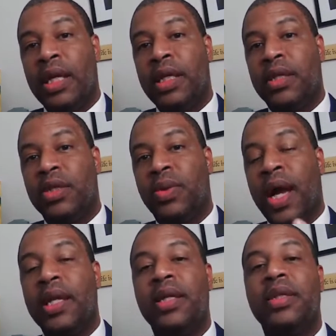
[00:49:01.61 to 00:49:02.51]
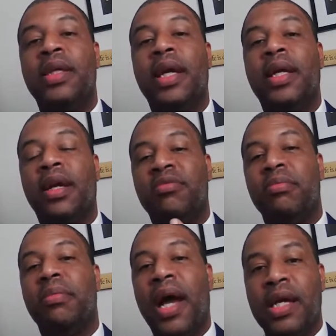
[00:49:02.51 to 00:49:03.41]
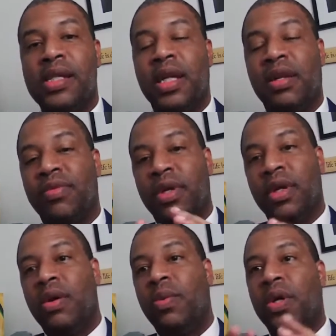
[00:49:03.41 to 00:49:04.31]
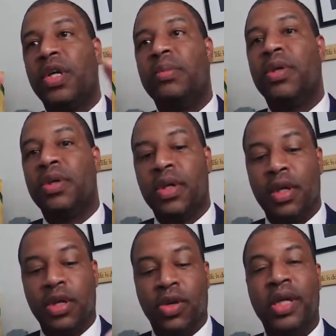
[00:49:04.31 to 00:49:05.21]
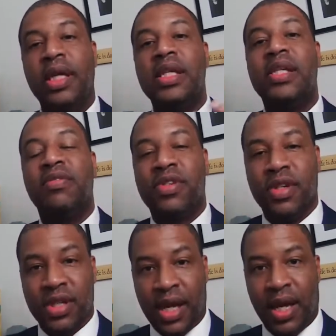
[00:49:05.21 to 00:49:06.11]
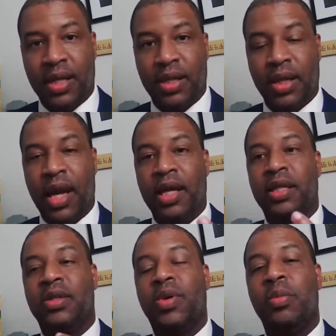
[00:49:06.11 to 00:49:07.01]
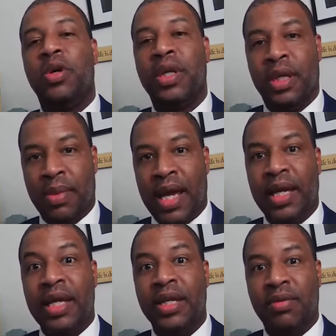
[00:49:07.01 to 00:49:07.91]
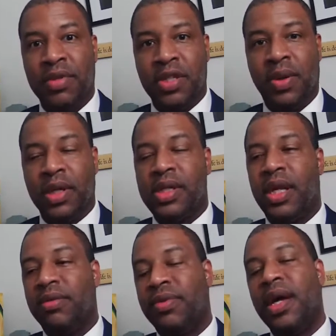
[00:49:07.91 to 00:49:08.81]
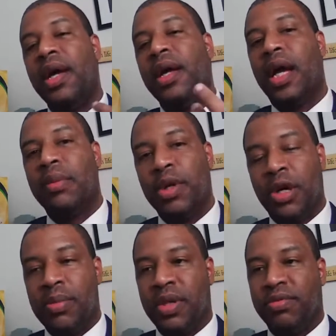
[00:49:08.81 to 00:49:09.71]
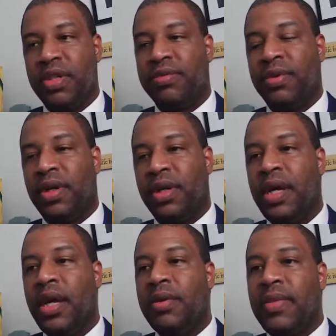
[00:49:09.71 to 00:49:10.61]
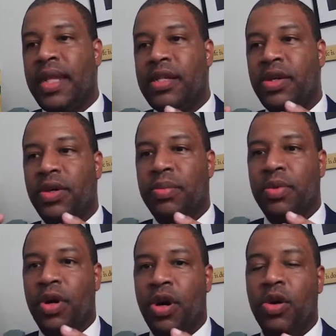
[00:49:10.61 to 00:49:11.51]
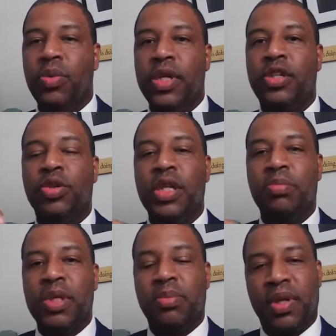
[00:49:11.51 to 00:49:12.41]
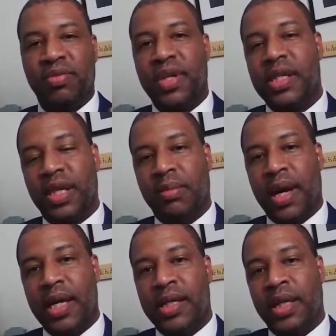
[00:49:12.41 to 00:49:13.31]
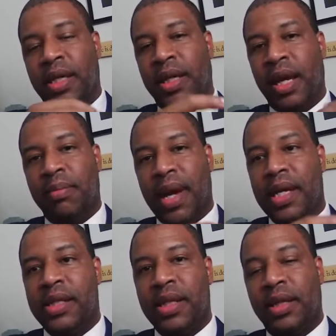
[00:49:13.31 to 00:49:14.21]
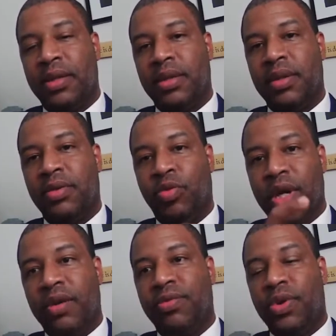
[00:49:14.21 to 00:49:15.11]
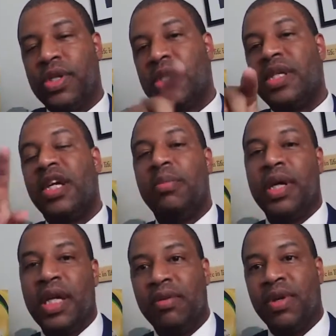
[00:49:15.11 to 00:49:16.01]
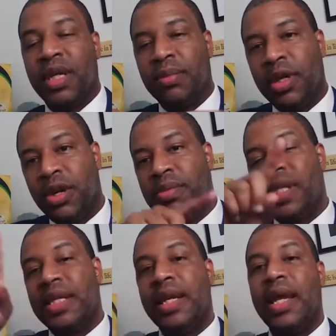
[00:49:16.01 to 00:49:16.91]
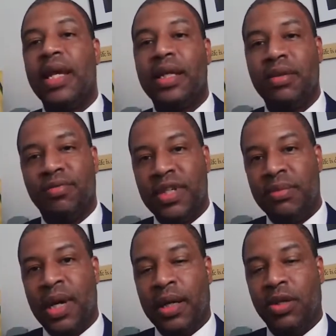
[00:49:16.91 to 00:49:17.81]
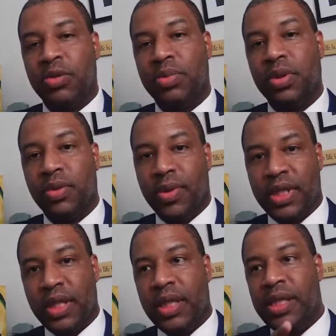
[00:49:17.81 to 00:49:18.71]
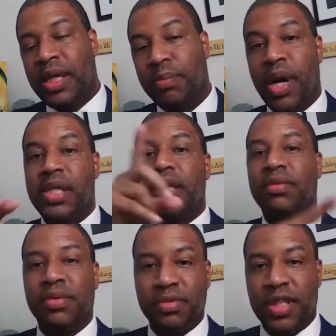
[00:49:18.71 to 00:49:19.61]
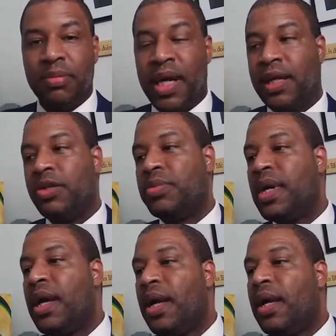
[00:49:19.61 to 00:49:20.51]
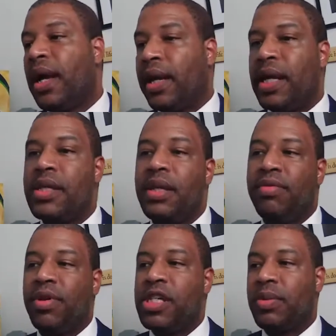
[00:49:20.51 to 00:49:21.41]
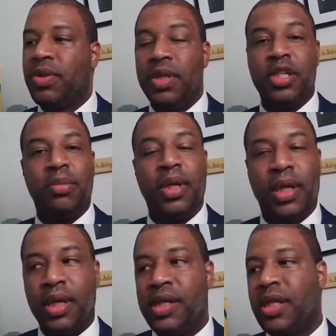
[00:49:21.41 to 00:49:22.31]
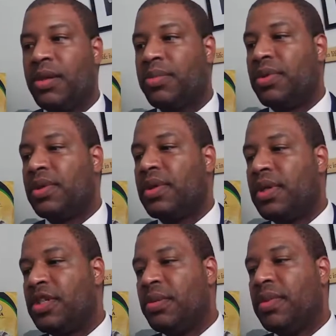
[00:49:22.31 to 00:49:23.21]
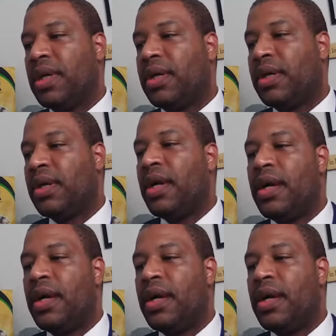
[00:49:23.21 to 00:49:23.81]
need to do. I need to take care of myself and not worry about cohesive society. I need to worry about my individual self. And it becomes a free fall. So how we treat people affects their mindset, and that mindset reinforces their behavior, and it becomes this negative feedback loop. What you need is a positive feedback loop. And that's the difference between Jamaica and Singapore. Jamaica